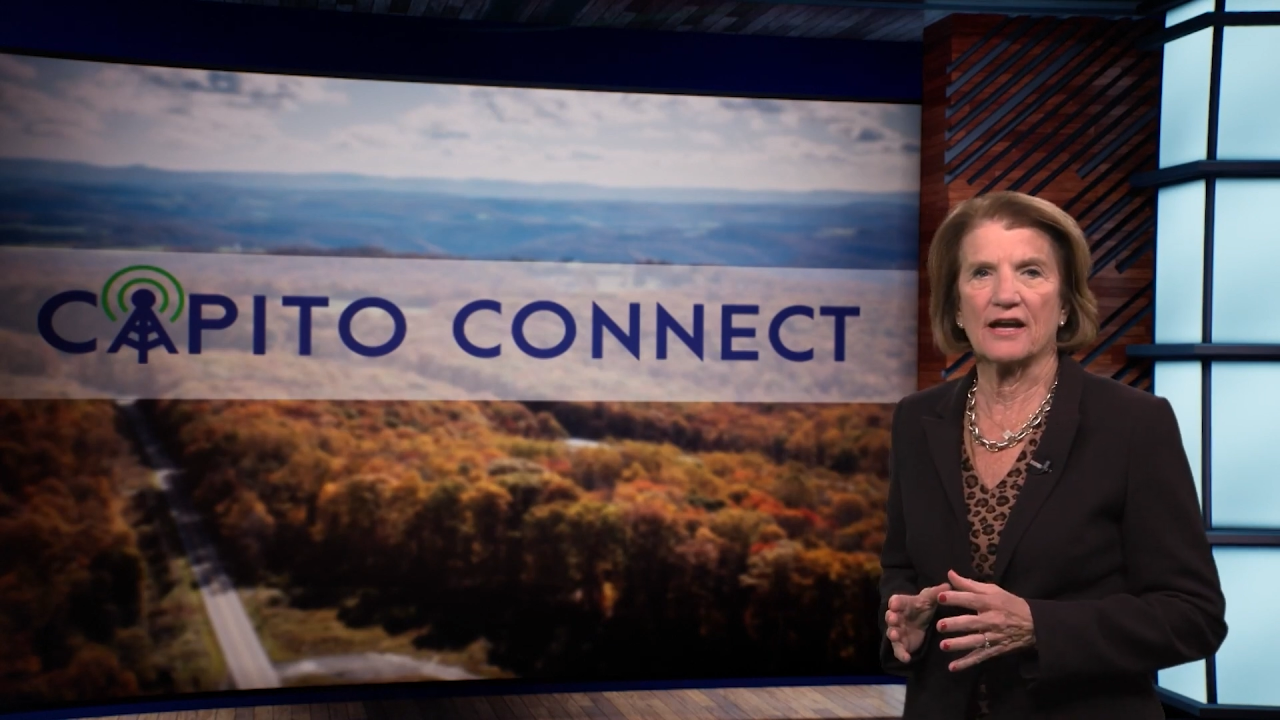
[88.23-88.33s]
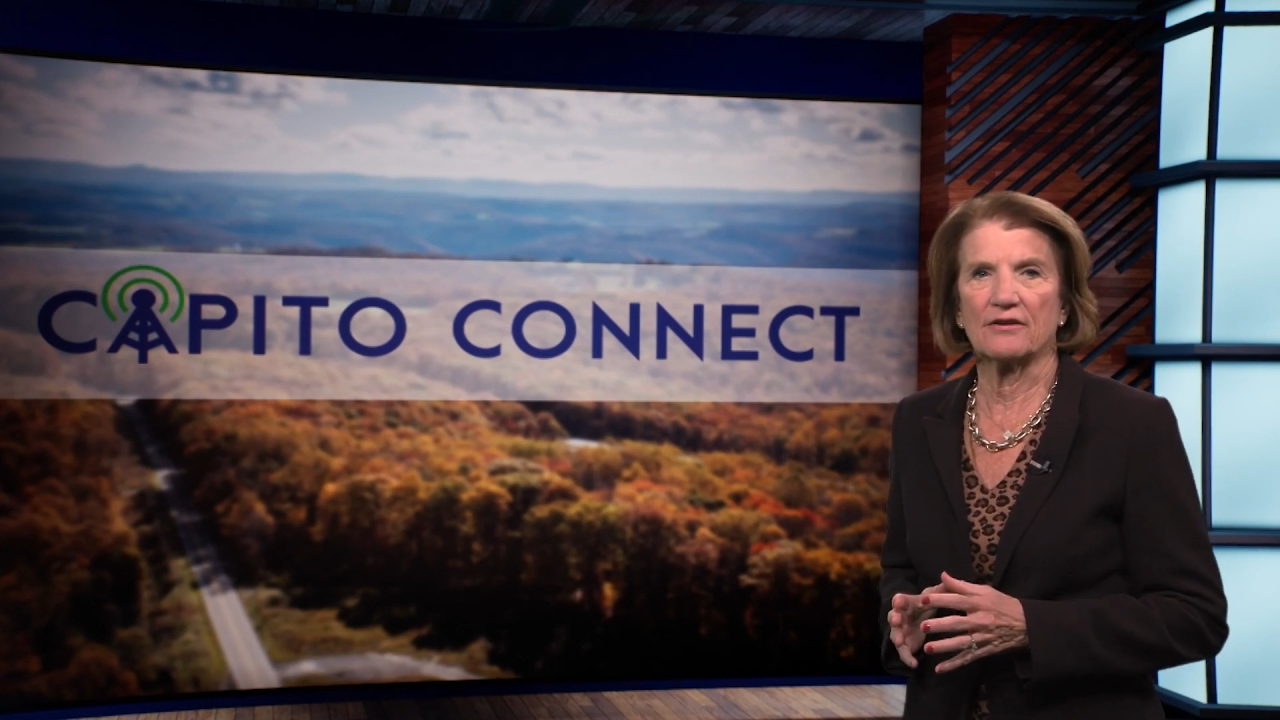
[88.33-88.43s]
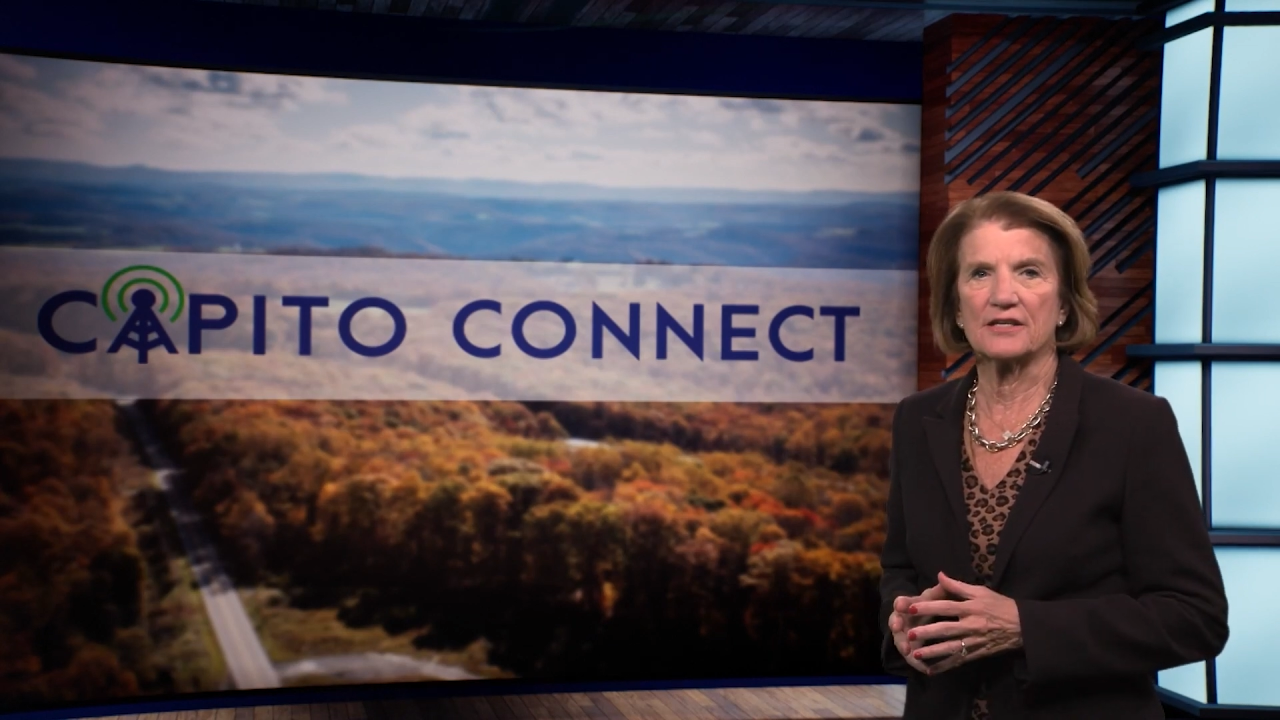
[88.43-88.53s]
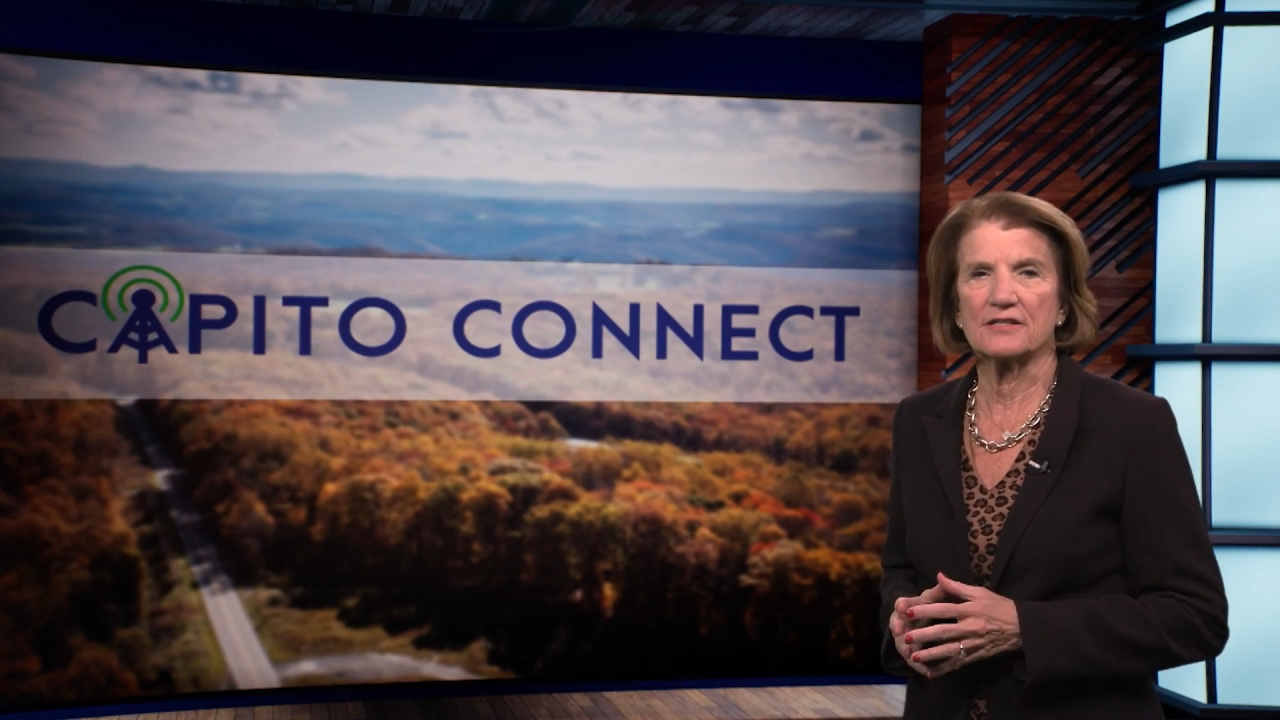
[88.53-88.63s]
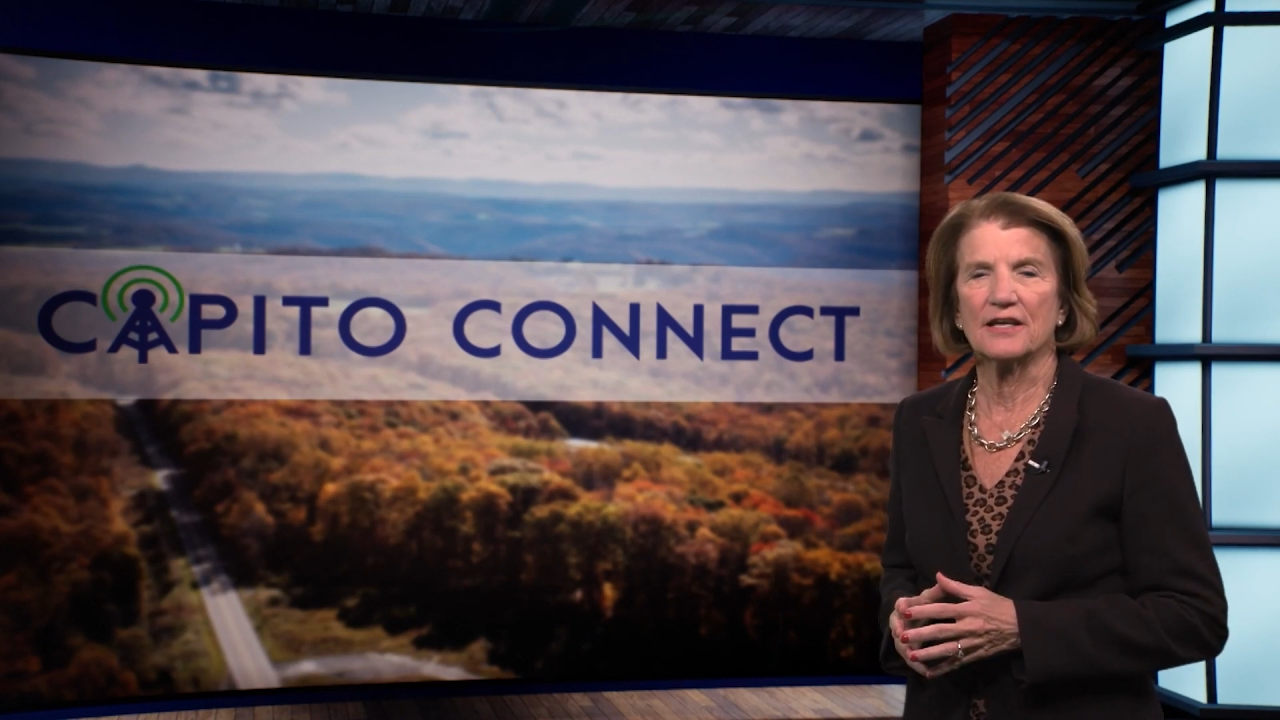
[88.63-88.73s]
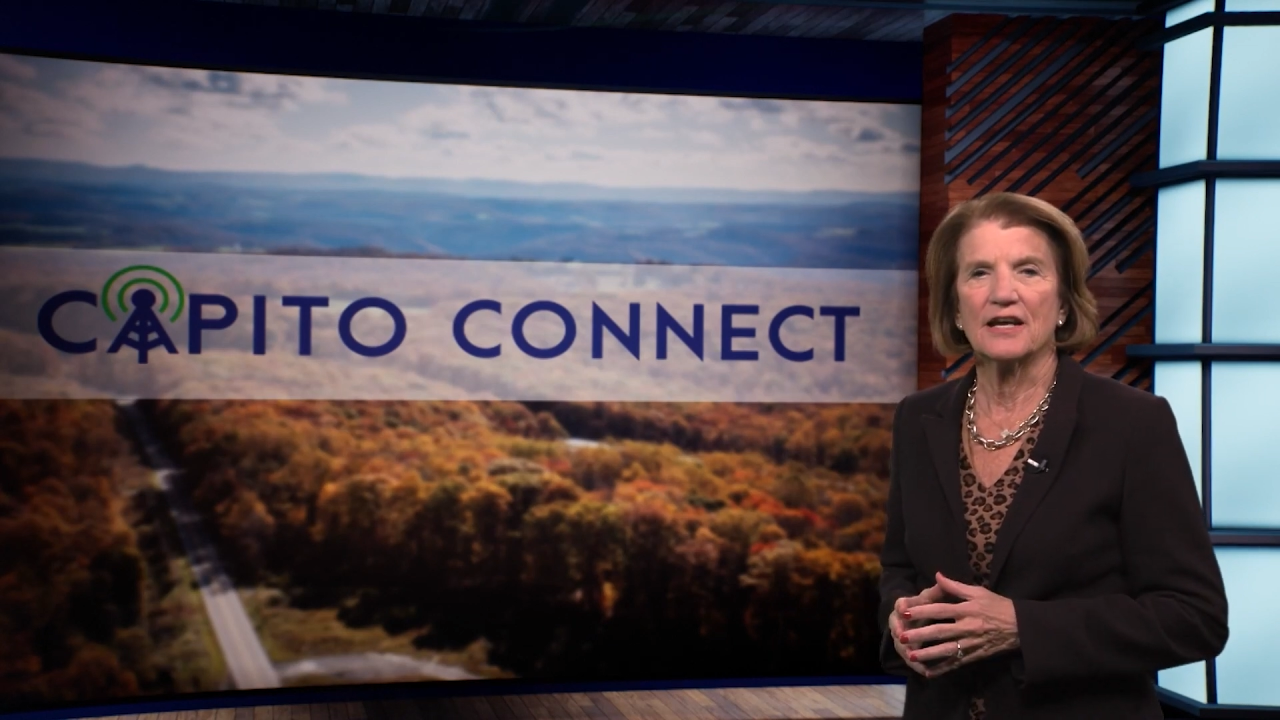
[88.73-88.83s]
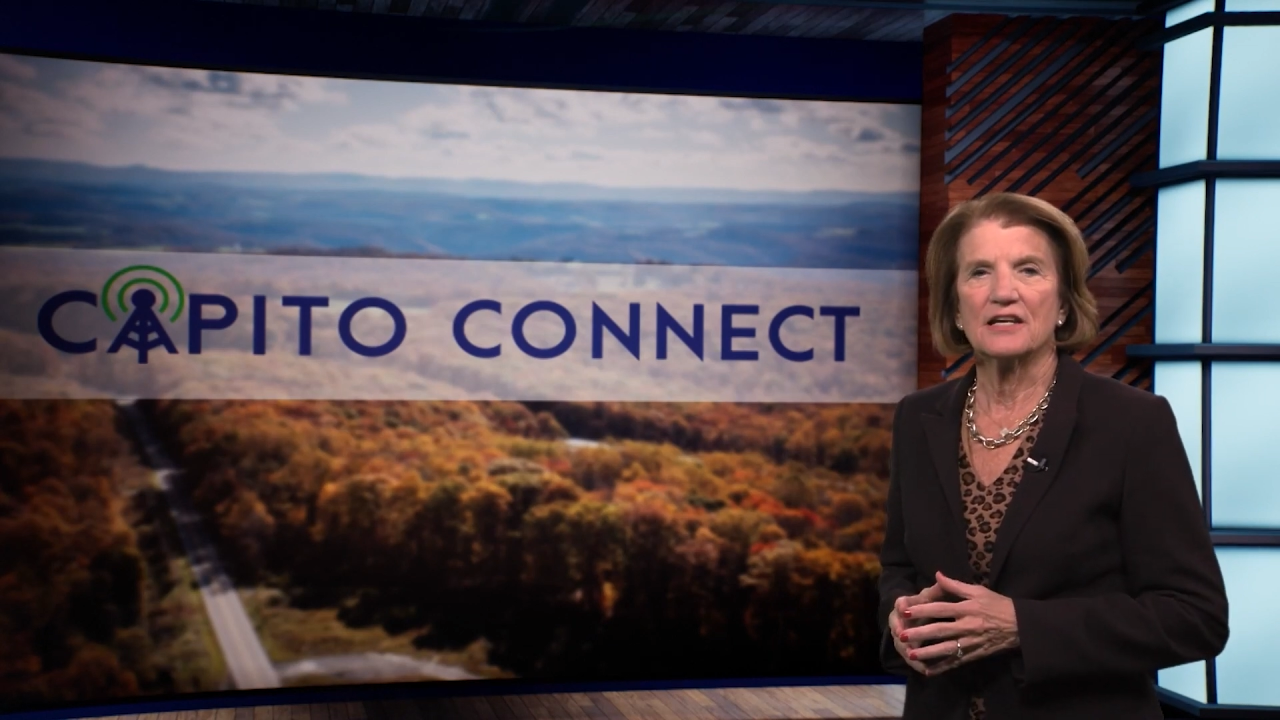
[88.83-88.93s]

counties